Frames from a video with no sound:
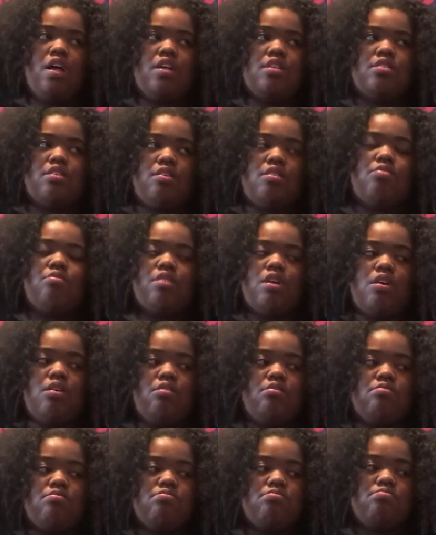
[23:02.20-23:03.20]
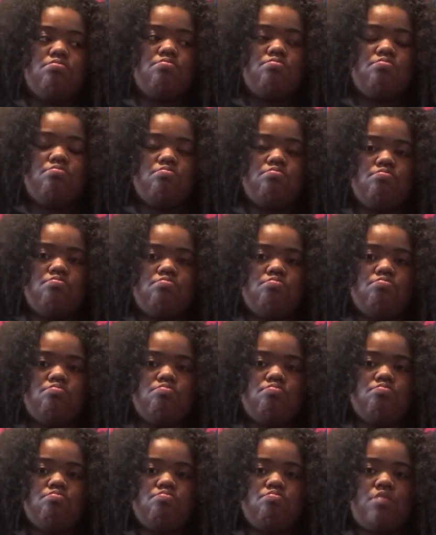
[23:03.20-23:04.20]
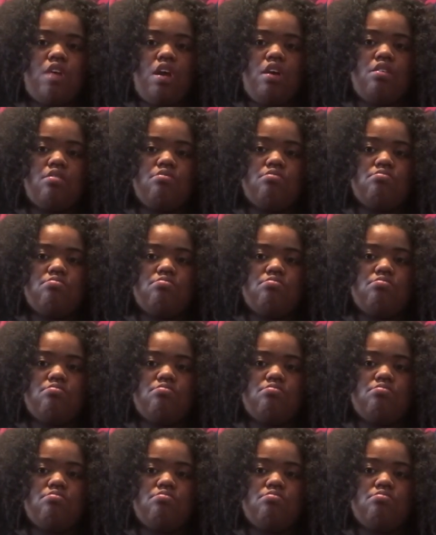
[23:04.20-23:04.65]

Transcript: So, you know, yeah.